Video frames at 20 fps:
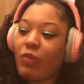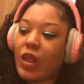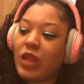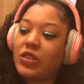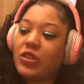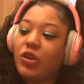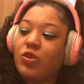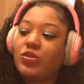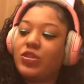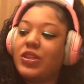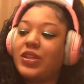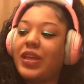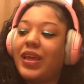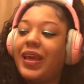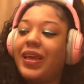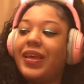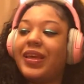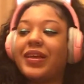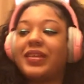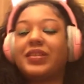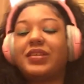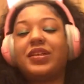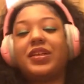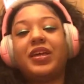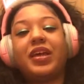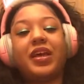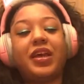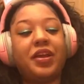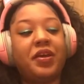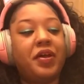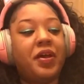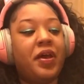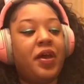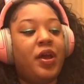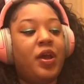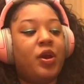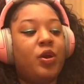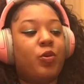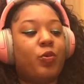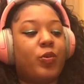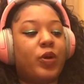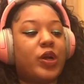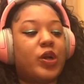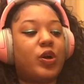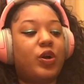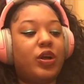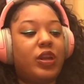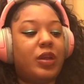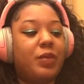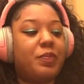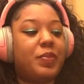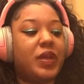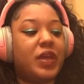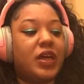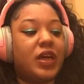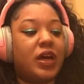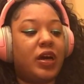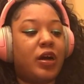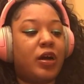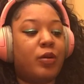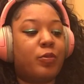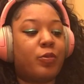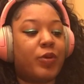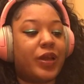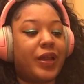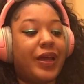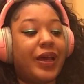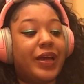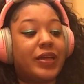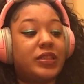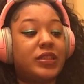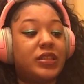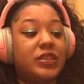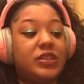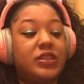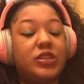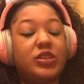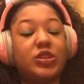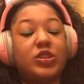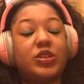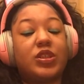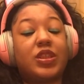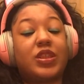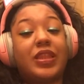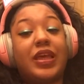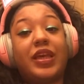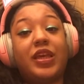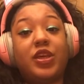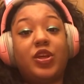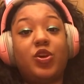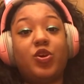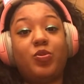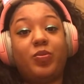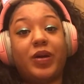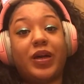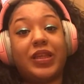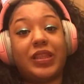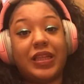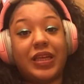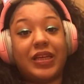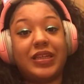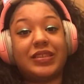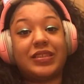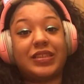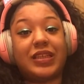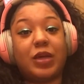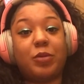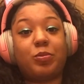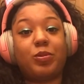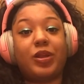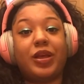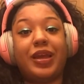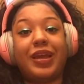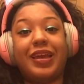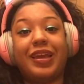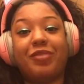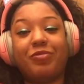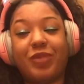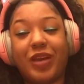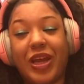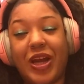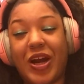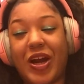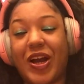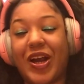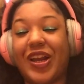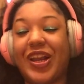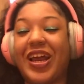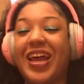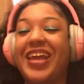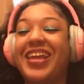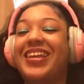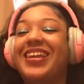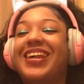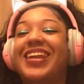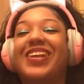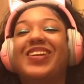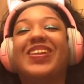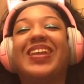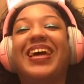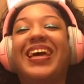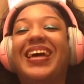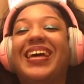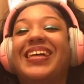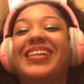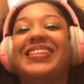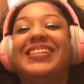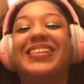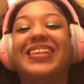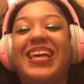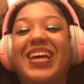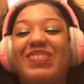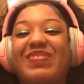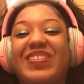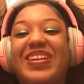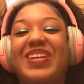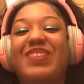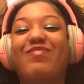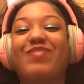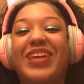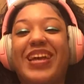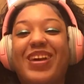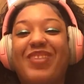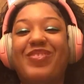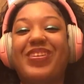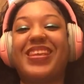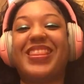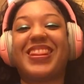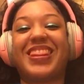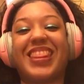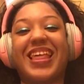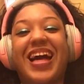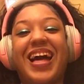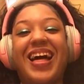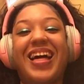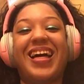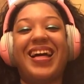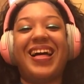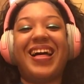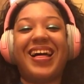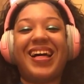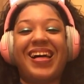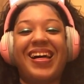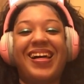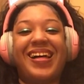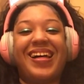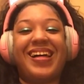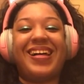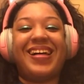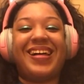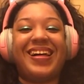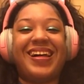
So today, yesterday, we're going to be um reacting to Thank You by Led Zeppelin. And we are in the Led Zeppelin marathon.